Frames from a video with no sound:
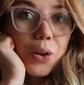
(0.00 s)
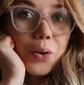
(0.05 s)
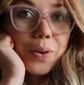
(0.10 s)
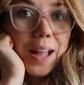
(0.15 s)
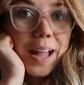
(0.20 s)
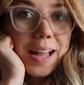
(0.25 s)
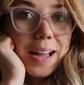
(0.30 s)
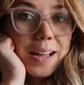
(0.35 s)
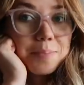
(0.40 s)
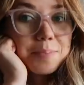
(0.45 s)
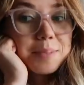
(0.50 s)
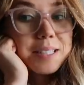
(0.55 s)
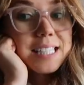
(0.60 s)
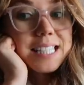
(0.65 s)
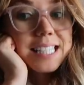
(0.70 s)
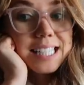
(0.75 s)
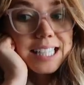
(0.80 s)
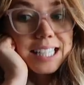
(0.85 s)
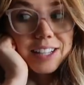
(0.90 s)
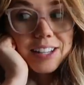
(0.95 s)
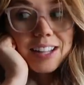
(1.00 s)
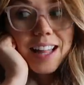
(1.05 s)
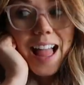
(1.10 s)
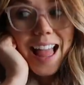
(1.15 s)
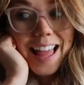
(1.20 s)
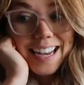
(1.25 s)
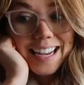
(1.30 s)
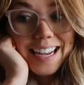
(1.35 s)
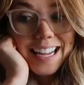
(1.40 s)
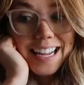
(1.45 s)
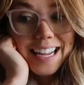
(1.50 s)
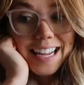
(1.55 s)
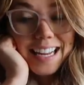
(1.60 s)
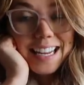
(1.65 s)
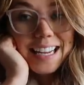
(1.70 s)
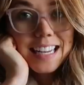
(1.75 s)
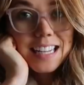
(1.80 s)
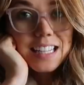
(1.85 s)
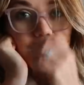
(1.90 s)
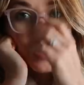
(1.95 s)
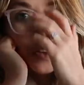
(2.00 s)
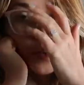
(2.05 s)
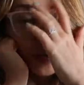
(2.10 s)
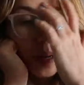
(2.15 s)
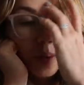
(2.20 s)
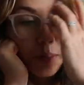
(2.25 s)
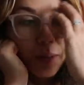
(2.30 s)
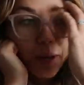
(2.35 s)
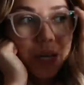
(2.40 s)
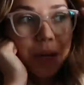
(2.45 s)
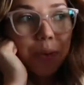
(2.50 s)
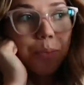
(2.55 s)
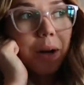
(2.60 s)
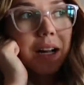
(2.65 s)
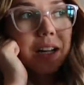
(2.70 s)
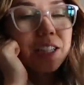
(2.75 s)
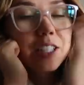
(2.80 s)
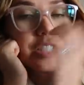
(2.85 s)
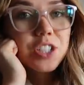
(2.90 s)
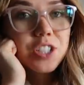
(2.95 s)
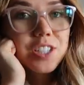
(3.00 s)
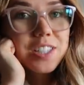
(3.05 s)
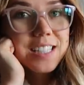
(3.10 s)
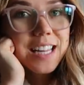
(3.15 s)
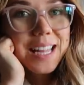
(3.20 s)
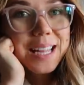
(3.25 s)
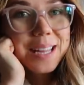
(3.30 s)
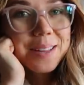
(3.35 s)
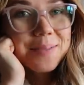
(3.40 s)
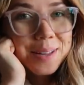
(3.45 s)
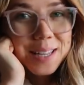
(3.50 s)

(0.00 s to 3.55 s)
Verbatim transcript: Okay, I'm still editing. It's going pretty well. It's just taking